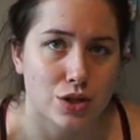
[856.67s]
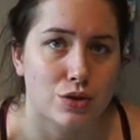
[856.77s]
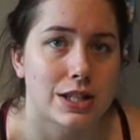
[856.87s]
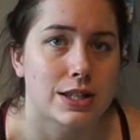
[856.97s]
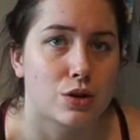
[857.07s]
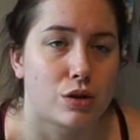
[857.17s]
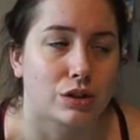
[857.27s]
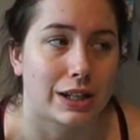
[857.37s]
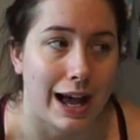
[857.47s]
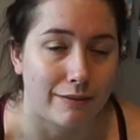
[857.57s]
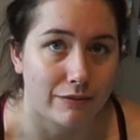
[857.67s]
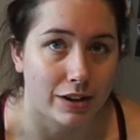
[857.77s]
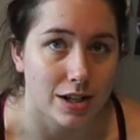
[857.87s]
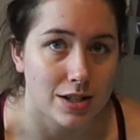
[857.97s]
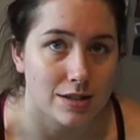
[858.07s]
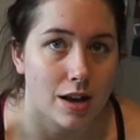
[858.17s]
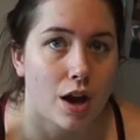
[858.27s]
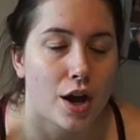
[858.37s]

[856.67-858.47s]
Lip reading: So this is called Canvas.